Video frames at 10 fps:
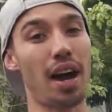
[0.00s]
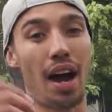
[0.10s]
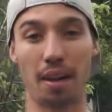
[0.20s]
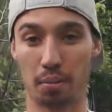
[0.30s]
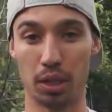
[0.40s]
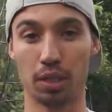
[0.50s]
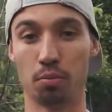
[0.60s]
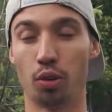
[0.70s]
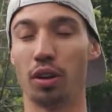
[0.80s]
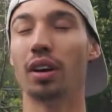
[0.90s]
I am much
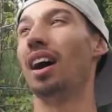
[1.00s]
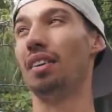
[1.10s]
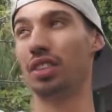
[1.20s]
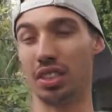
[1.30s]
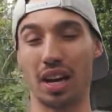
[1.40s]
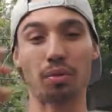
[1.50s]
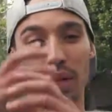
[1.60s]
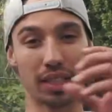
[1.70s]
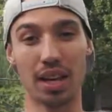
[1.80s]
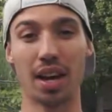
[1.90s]
more of a
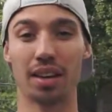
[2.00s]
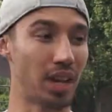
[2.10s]
sideways guy.